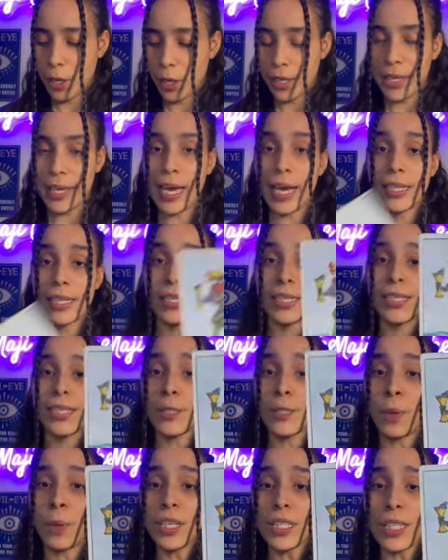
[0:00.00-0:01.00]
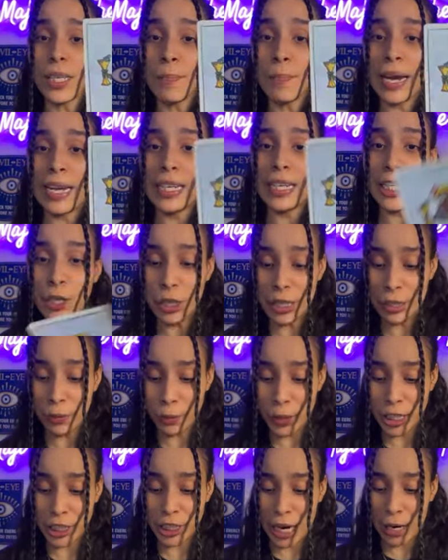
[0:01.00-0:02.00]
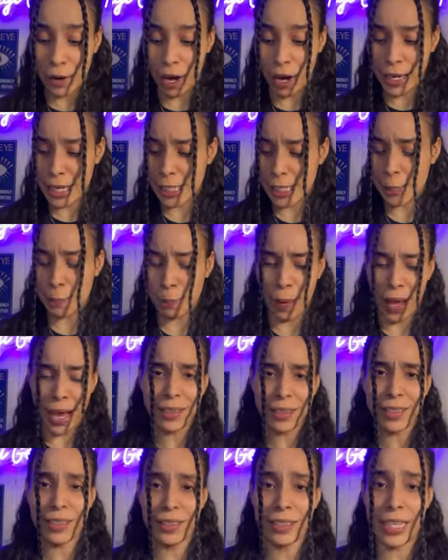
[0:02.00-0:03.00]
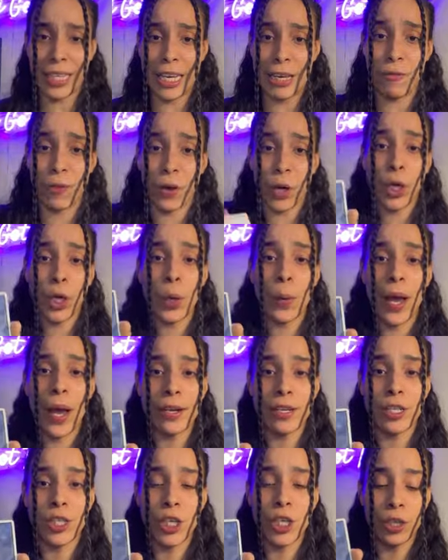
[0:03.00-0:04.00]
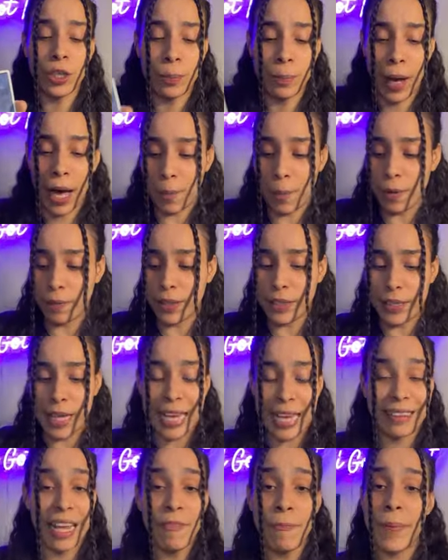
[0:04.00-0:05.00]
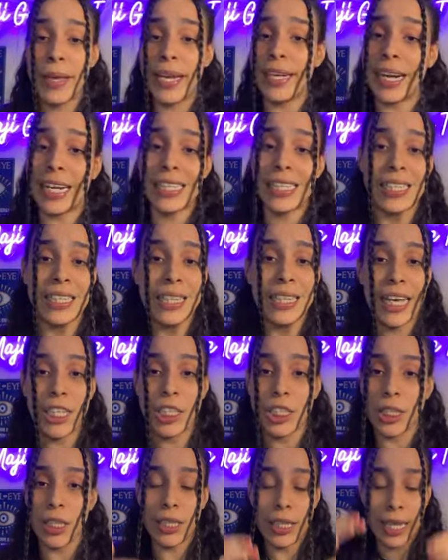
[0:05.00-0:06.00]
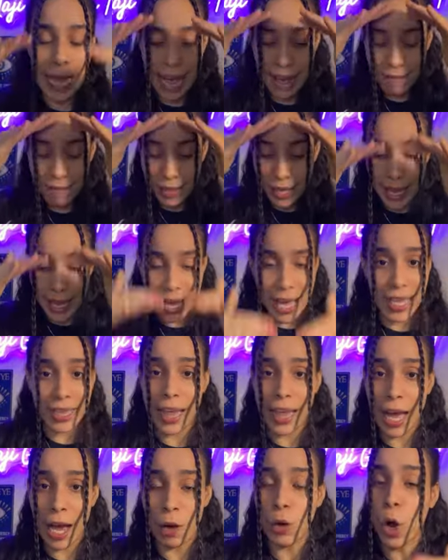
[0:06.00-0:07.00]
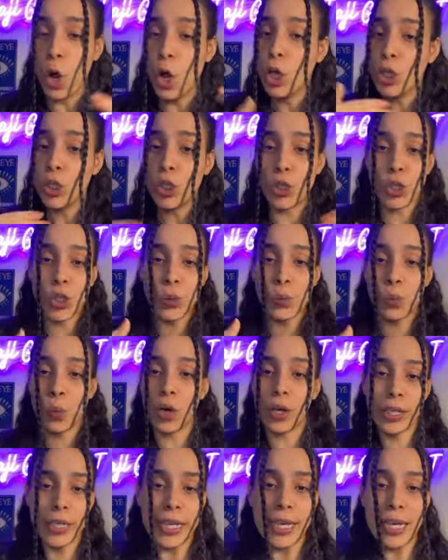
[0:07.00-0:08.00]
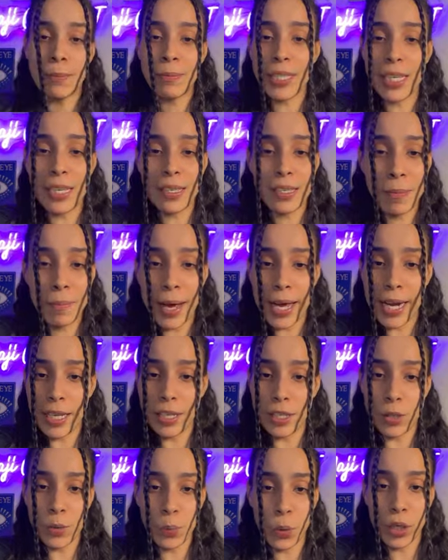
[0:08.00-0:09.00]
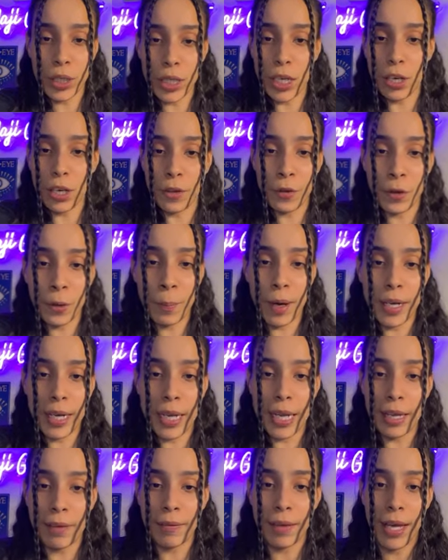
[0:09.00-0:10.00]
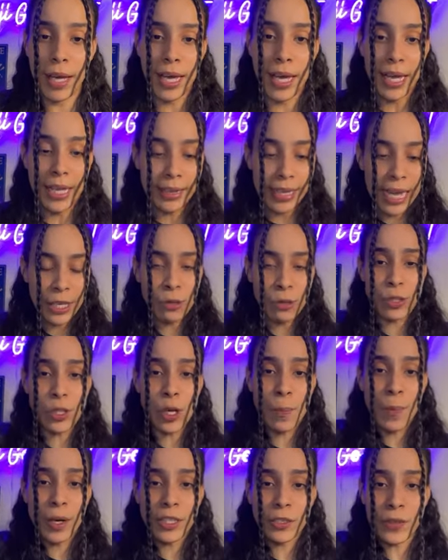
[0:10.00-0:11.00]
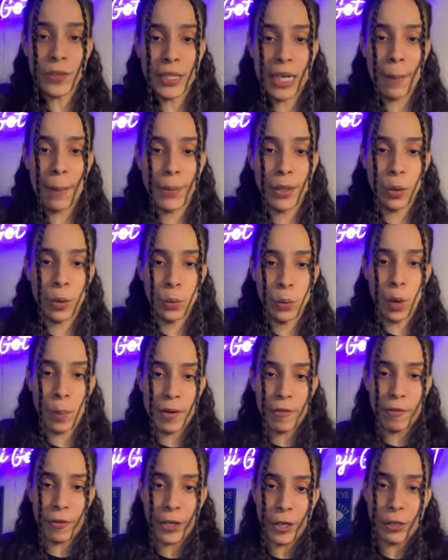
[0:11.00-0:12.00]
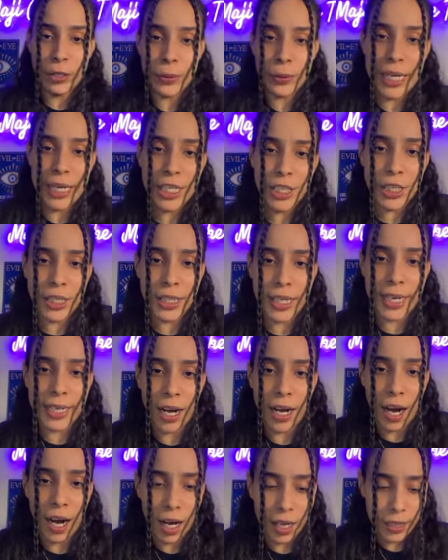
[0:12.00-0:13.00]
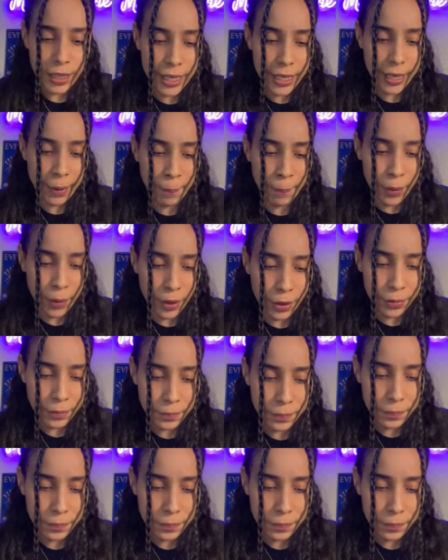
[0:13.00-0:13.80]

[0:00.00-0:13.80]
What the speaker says: Yes, this person might literally reach out unexpectedly. Virgo energy on the bottom of the deck. They've been in isolation. They have their head down, just working. I'm seeing somebody just working on their money. Thank you so much, Phenomenal Woman, for your donation. And Holly Kimber.